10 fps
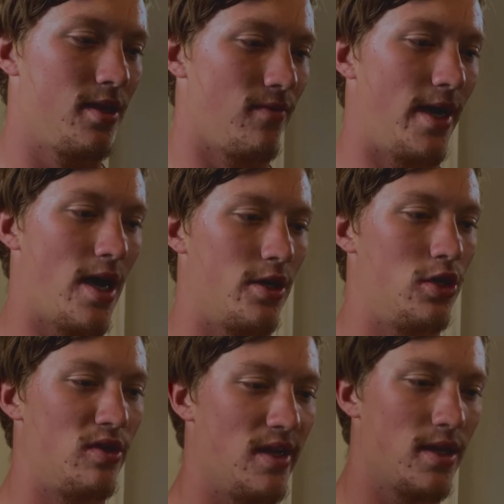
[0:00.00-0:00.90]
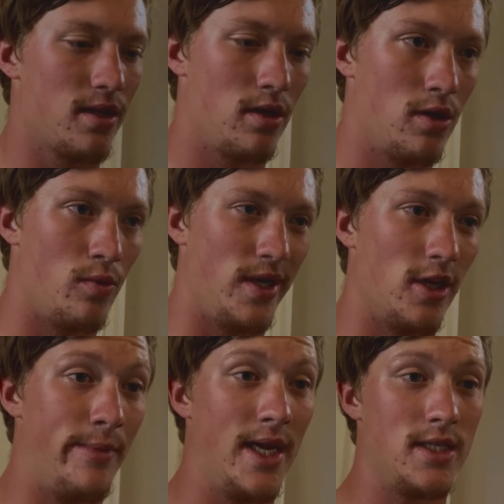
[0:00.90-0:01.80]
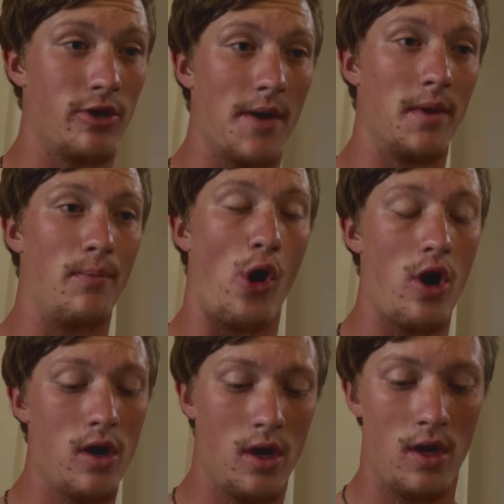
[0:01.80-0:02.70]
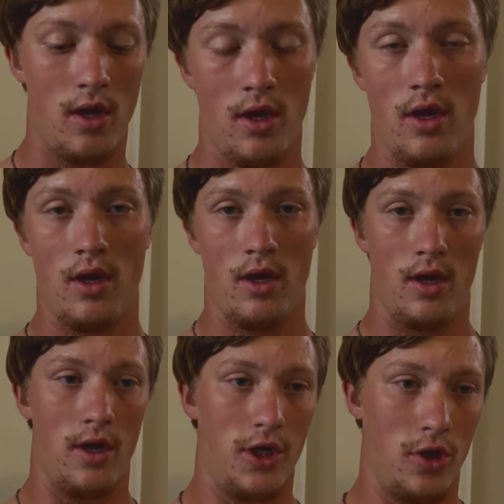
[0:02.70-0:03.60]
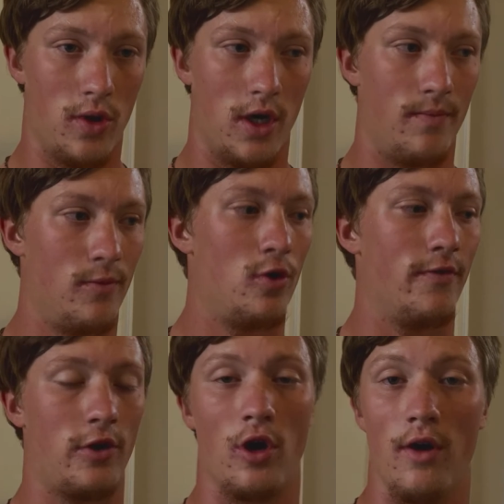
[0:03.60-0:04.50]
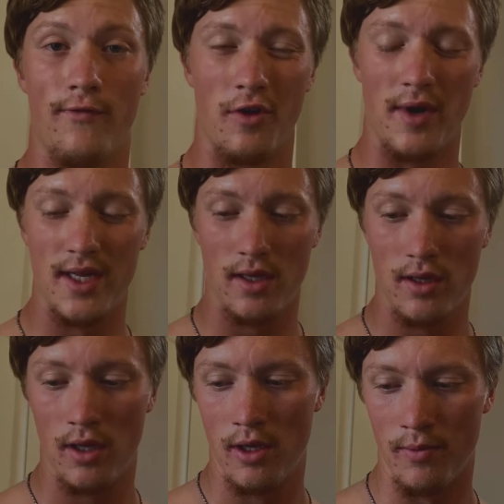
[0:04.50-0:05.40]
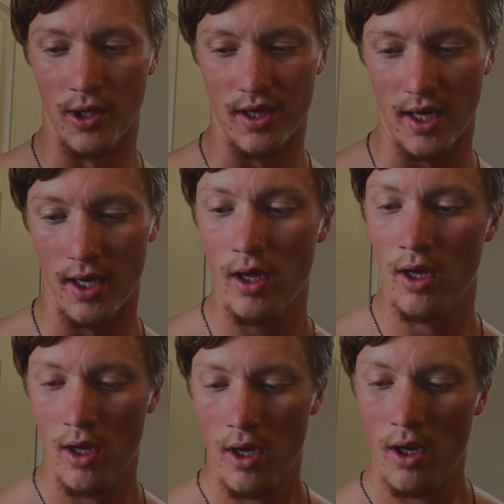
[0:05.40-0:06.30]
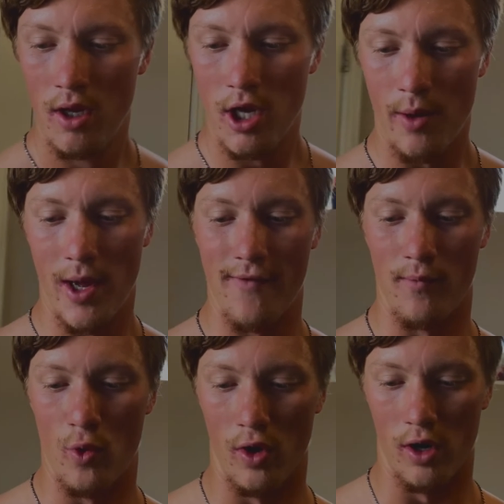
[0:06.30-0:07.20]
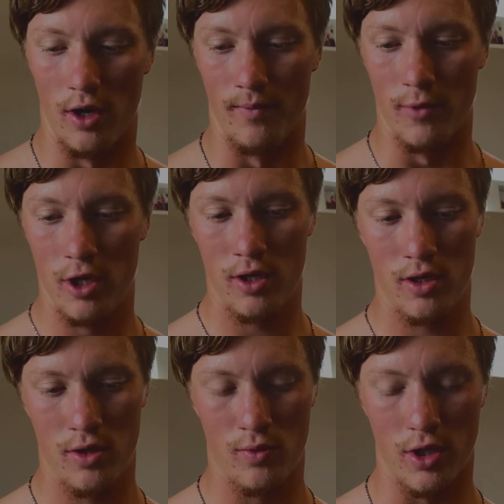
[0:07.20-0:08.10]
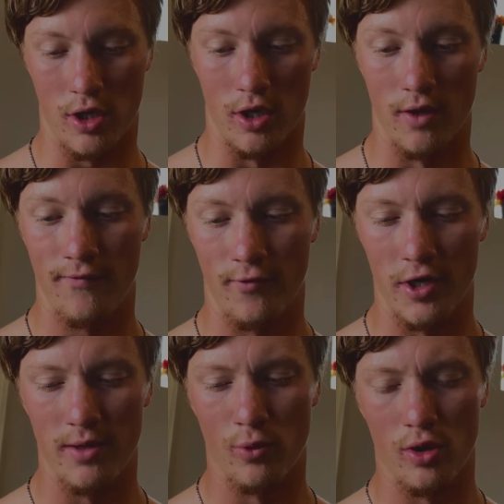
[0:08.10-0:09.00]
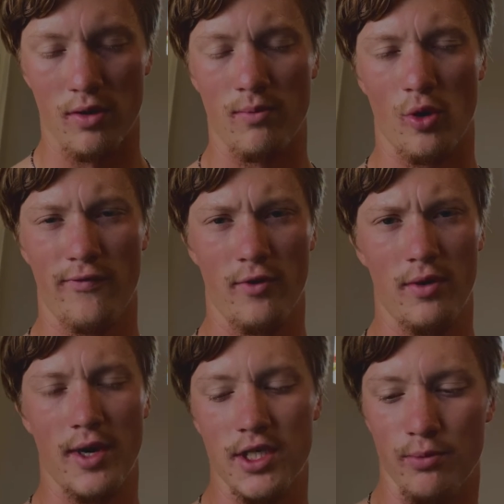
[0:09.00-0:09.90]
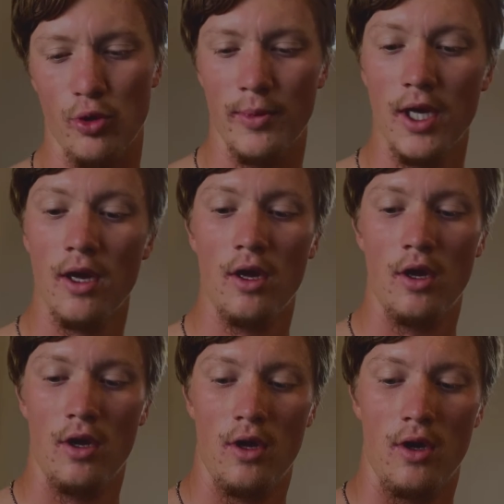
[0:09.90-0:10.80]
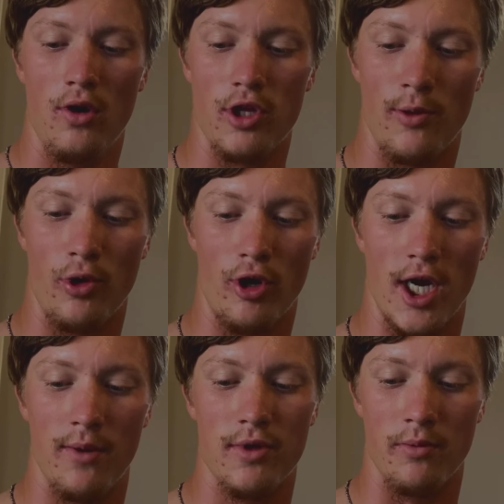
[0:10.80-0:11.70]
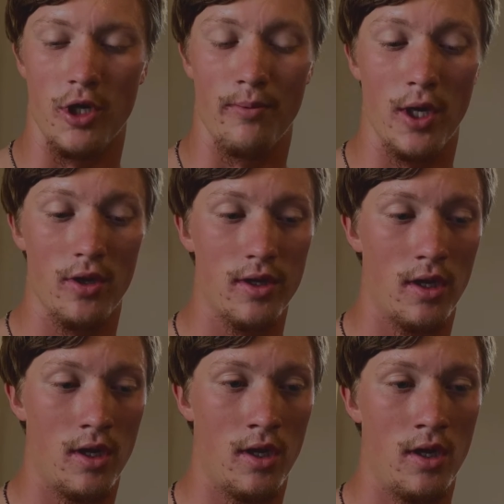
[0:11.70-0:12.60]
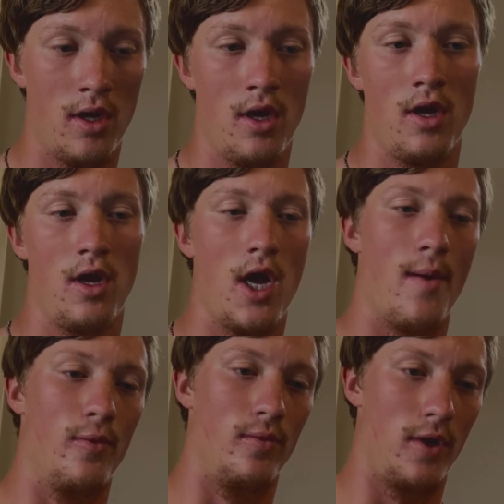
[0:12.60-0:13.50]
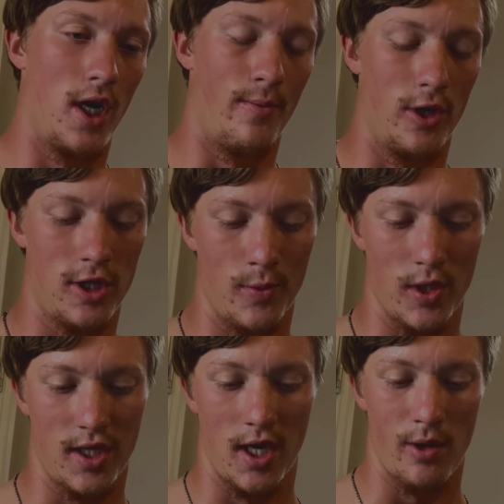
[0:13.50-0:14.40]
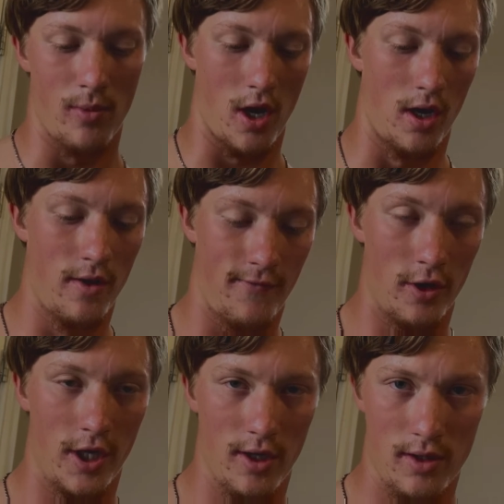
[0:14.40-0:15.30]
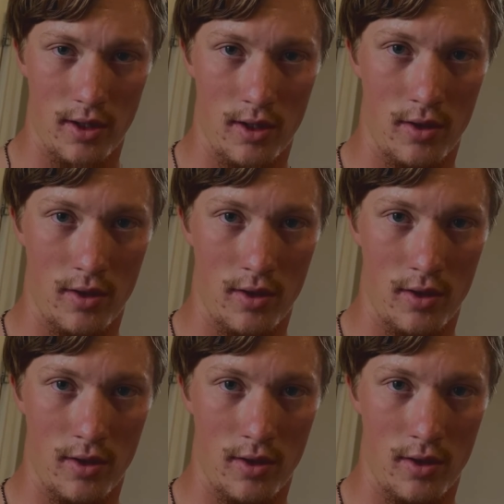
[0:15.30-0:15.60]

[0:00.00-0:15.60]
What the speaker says: right now, to do this would either be to grab the bar and do, what do we call it, front raises. But instead, I'm gonna have a more, what do you call it, more free range of movement. So I'm gonna grab some dumbbells. And I'm gonna superset my front delts